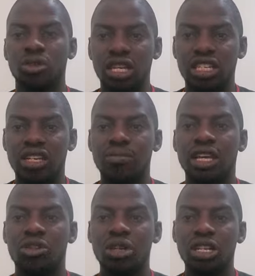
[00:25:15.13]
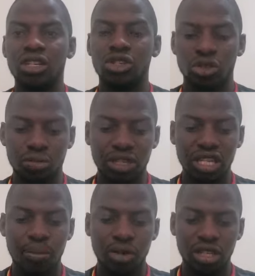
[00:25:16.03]
the team that really should be
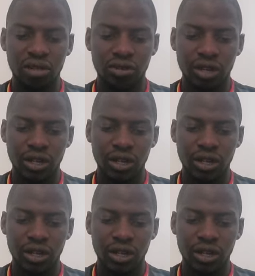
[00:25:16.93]
supportive.